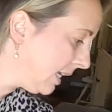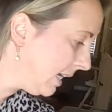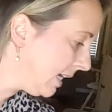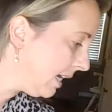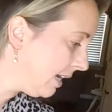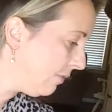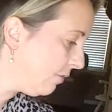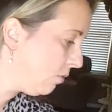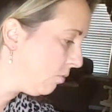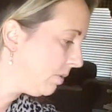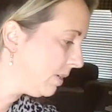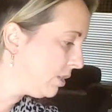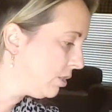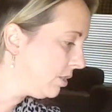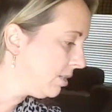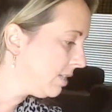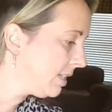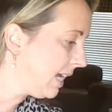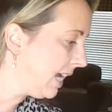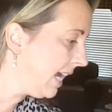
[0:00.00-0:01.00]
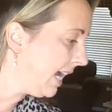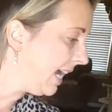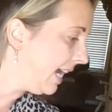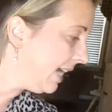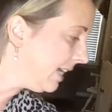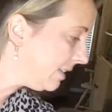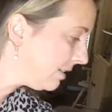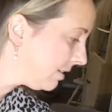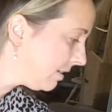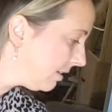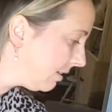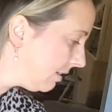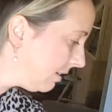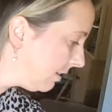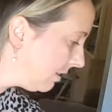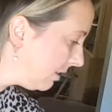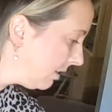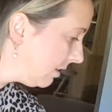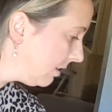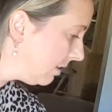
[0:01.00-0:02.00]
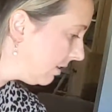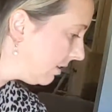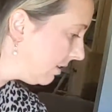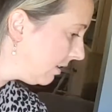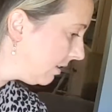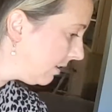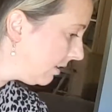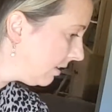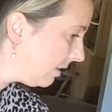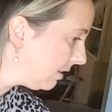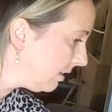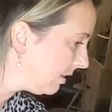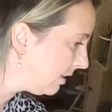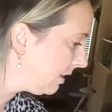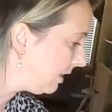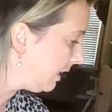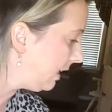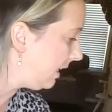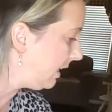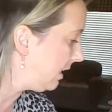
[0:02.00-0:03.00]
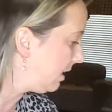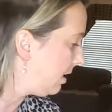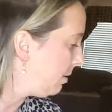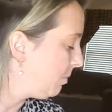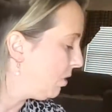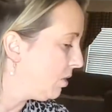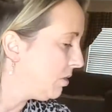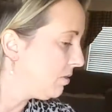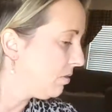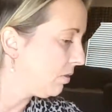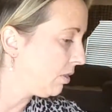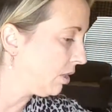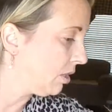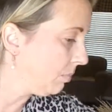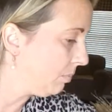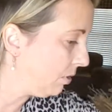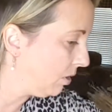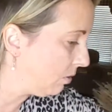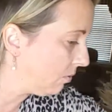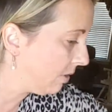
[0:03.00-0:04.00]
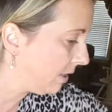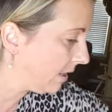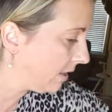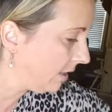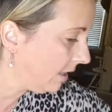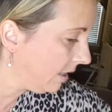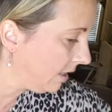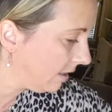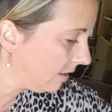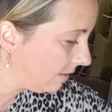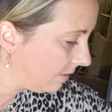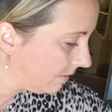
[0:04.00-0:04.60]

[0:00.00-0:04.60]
I have a witch's hat that I'm also going to put with it.